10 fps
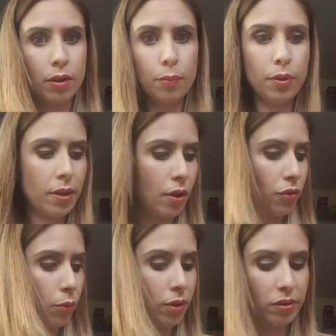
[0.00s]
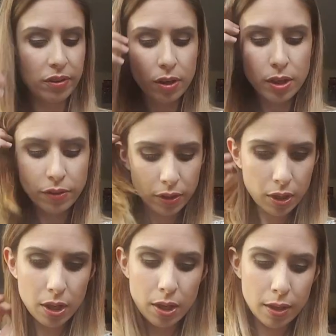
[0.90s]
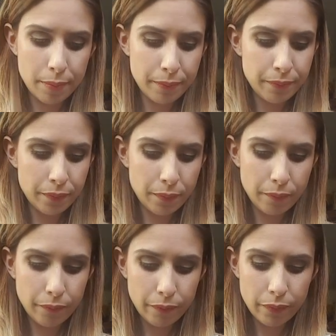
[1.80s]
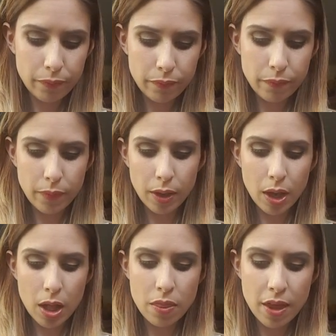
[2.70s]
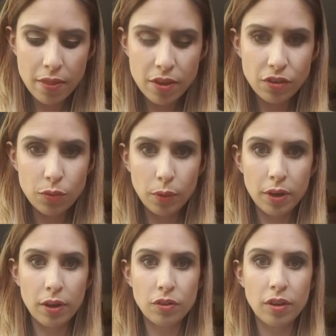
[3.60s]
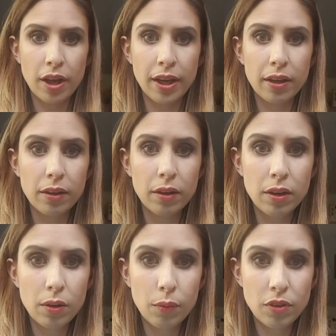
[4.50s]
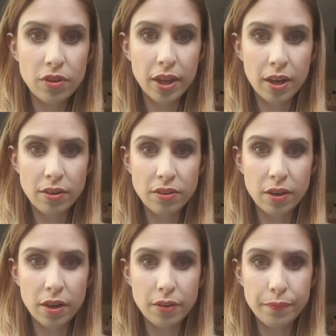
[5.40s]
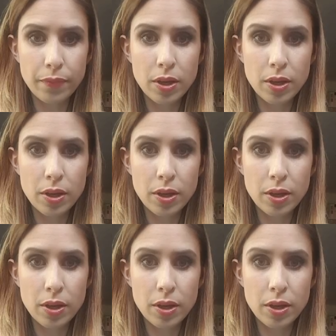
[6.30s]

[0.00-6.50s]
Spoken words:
I'll put that to one side, and then this is what it looks like once you get inside.